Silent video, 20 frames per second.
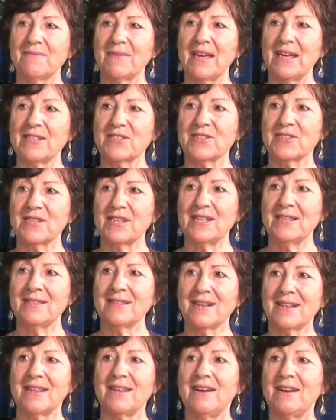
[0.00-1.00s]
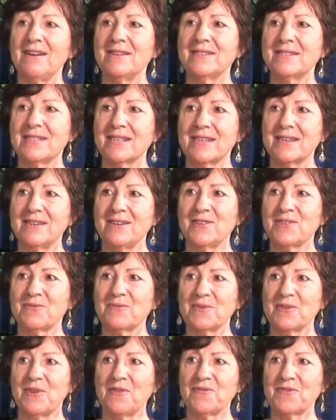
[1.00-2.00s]
at, in the class, the girls
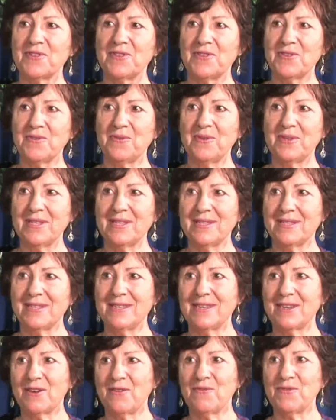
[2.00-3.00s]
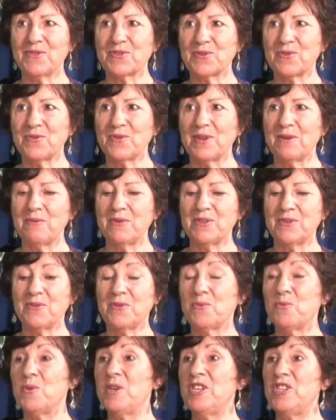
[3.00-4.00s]
would often do in the convent school. They would do
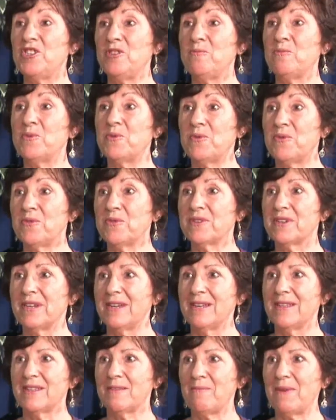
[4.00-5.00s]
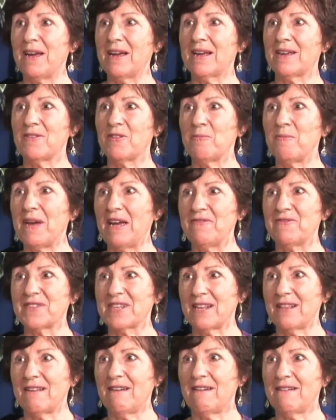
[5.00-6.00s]
the Ouija board, the oh. back of the oh. maths
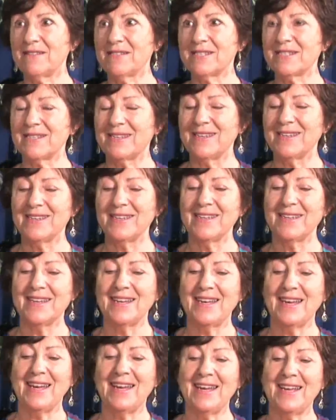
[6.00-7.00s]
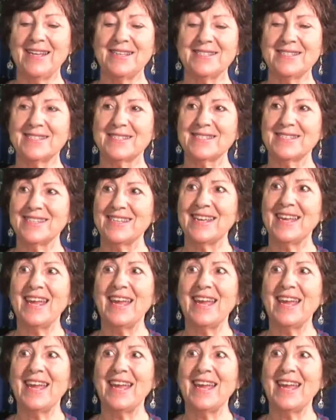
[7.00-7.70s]
class in class, in